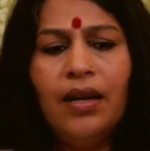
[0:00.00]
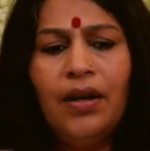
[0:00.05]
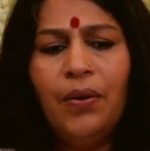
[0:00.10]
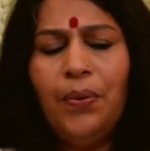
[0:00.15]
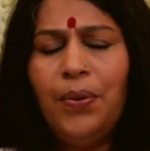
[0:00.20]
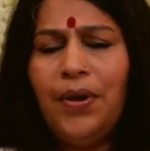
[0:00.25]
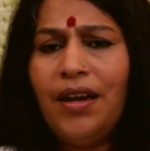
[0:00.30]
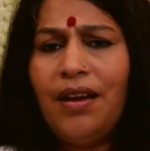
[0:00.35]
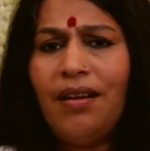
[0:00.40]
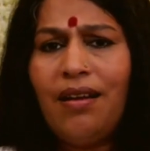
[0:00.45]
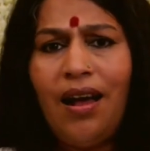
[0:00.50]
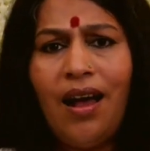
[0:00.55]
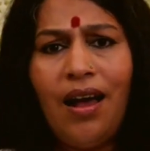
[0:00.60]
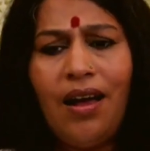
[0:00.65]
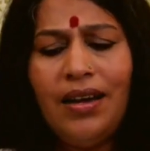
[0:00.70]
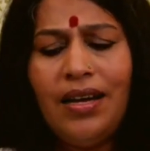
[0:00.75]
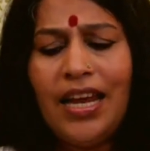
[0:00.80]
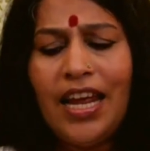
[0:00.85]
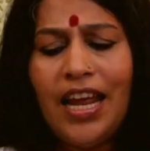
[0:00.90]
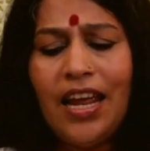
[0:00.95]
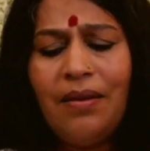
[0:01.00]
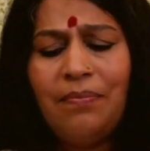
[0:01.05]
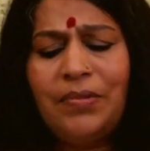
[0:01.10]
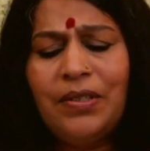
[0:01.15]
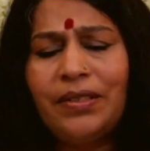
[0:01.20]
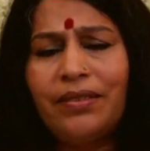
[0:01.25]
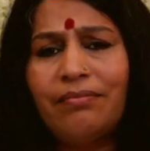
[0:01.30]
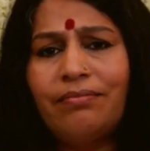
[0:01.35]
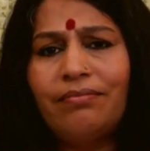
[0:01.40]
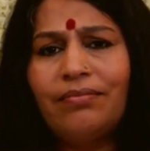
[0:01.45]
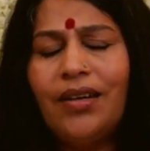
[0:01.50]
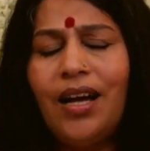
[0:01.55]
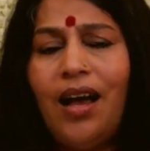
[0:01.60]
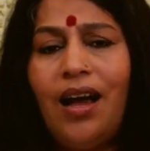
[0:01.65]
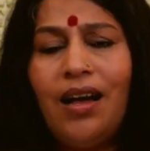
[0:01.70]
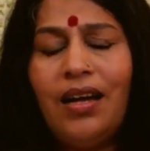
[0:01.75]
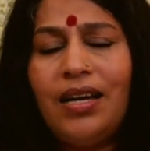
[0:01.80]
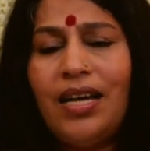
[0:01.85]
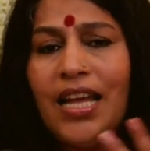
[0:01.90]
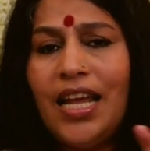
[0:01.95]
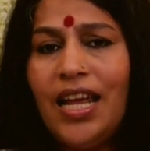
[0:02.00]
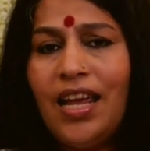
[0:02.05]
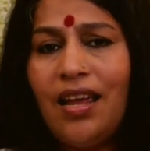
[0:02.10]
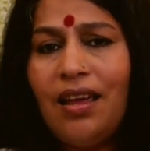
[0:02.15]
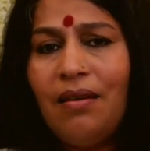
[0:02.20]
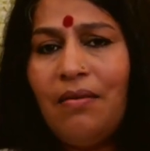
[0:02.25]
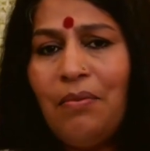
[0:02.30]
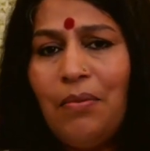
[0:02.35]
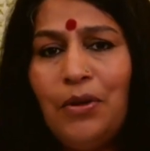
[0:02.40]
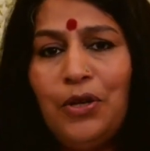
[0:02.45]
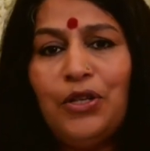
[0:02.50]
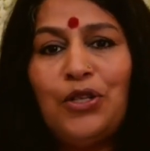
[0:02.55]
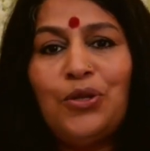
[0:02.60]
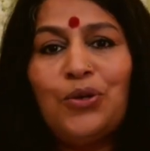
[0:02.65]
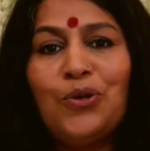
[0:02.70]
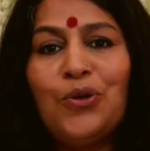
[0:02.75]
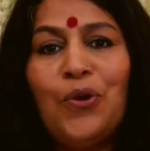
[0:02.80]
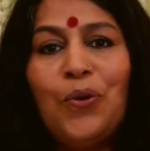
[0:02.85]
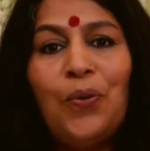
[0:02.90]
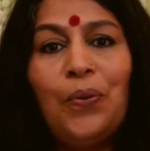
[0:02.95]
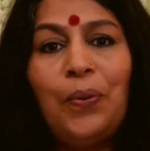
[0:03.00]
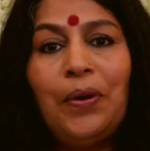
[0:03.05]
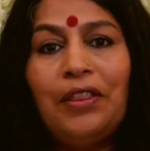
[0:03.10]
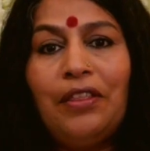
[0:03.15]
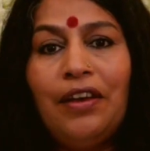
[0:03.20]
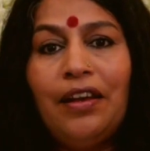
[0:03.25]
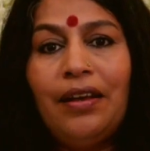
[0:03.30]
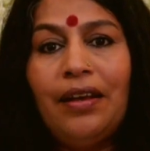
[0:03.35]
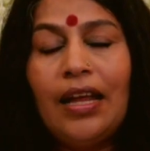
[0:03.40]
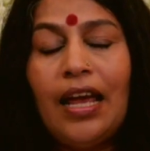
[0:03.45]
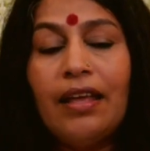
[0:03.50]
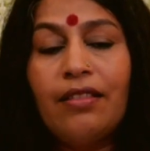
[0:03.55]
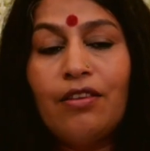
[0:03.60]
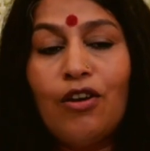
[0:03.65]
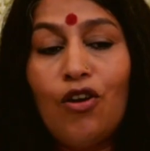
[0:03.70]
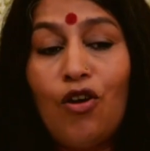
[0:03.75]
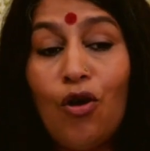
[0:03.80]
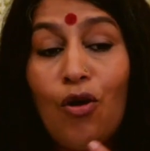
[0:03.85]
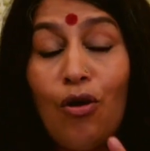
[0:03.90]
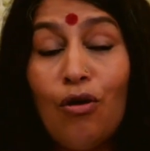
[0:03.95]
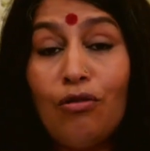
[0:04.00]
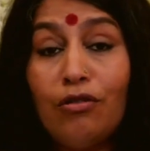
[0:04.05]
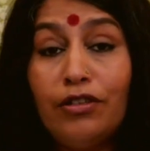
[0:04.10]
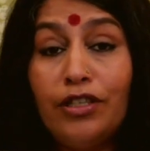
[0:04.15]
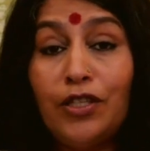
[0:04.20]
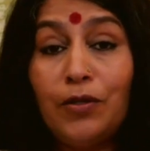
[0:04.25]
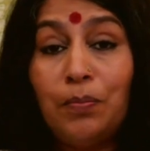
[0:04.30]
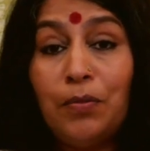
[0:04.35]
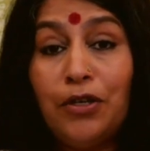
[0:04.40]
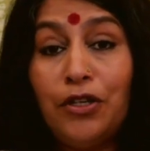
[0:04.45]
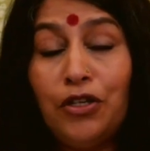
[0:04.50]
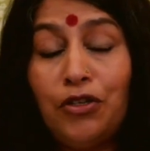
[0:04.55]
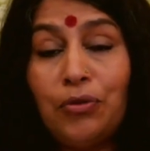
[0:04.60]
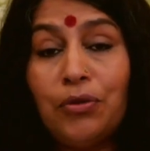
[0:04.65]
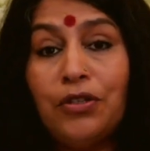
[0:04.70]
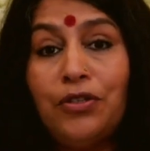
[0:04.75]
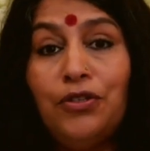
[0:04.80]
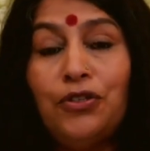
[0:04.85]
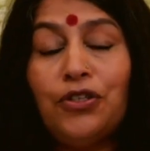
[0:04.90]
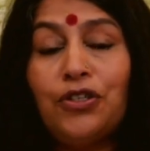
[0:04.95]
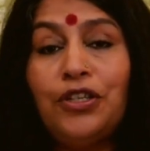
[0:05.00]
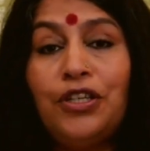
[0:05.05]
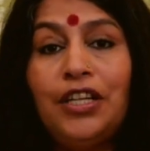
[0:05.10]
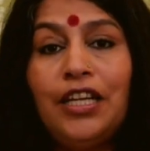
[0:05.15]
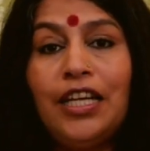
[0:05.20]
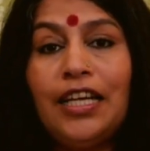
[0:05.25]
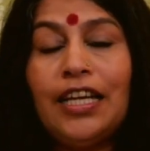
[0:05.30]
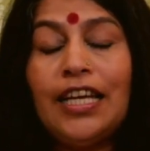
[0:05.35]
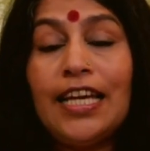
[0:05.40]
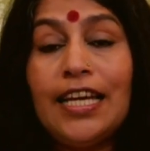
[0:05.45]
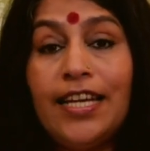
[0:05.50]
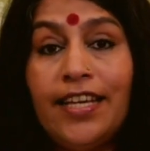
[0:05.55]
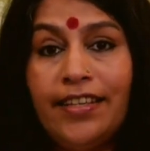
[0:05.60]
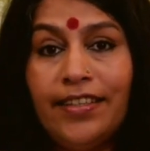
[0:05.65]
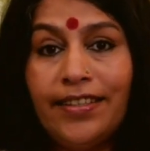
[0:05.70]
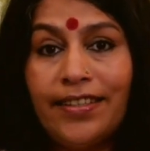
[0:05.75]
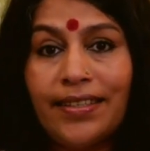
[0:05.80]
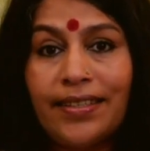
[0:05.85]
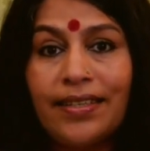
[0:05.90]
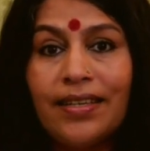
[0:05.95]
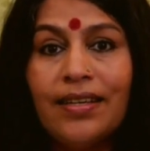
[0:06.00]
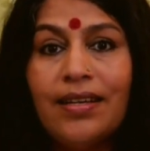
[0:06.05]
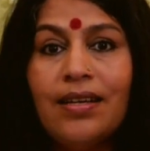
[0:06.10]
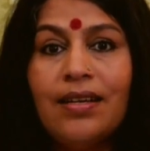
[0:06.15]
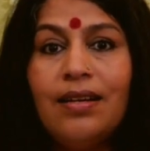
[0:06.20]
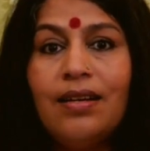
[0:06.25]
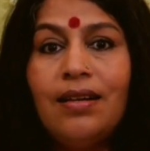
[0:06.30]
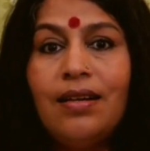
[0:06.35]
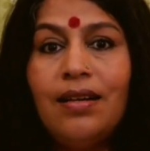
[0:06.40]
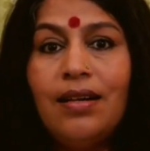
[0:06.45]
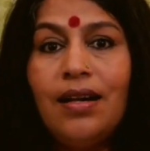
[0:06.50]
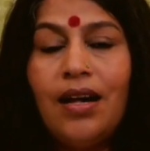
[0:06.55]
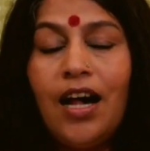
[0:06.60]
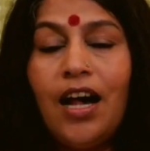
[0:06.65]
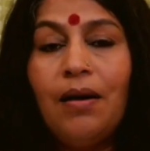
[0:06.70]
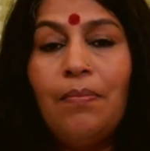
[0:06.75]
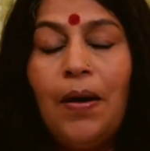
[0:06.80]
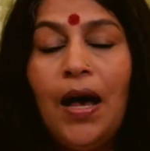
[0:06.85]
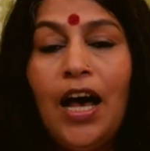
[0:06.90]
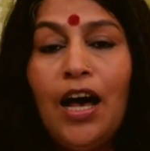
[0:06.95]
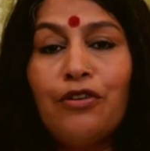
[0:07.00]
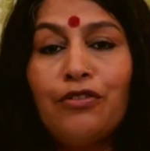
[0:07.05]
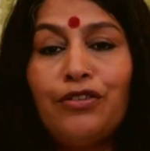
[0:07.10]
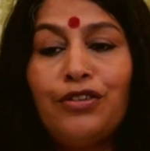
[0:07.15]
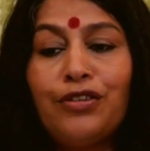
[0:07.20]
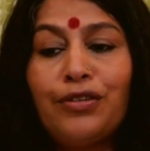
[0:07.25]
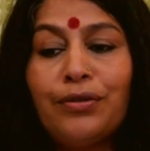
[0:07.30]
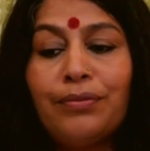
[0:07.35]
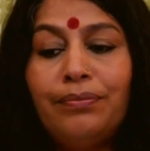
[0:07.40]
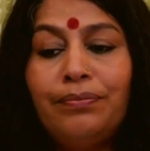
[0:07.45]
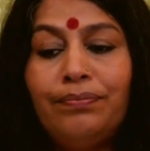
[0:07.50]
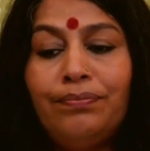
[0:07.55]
we are unable to go within, and the whole spiritual journey is about